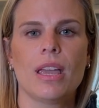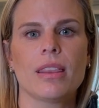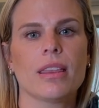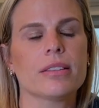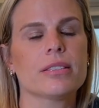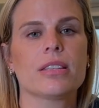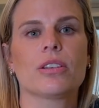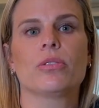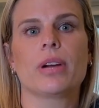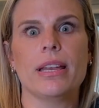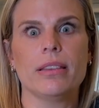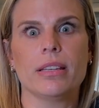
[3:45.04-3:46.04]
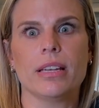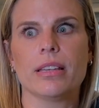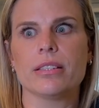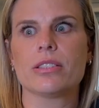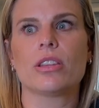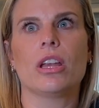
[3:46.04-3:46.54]
That's the great thing,
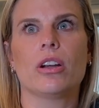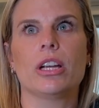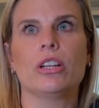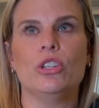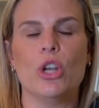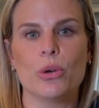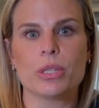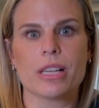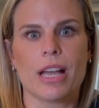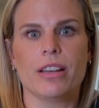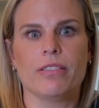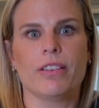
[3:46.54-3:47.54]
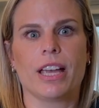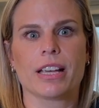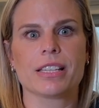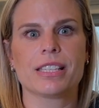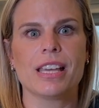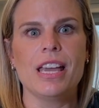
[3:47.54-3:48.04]
is there are no side
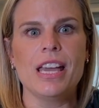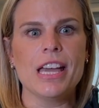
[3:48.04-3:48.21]
effects.